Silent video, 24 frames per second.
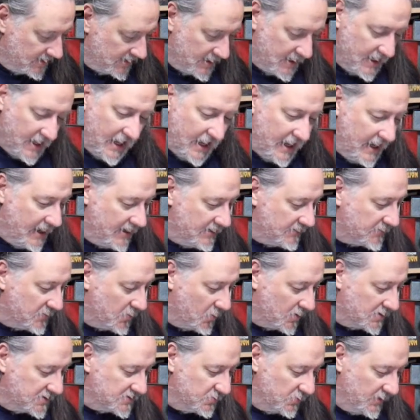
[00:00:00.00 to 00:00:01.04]
And of
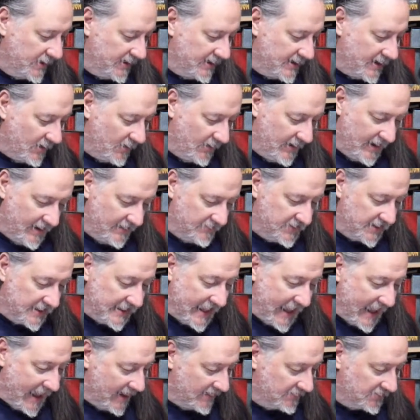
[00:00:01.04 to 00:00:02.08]
course, we now have the
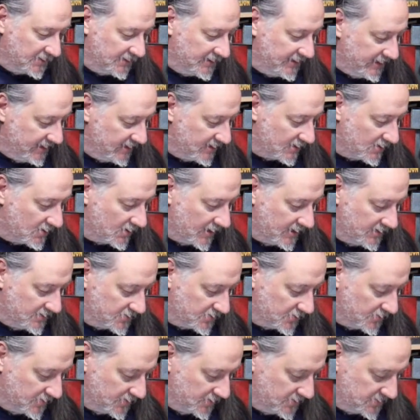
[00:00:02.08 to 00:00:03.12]
Cavalier
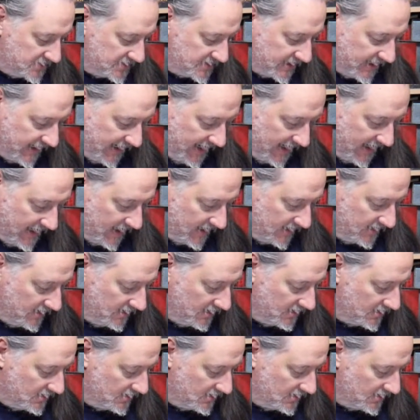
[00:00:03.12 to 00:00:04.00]
introduced again.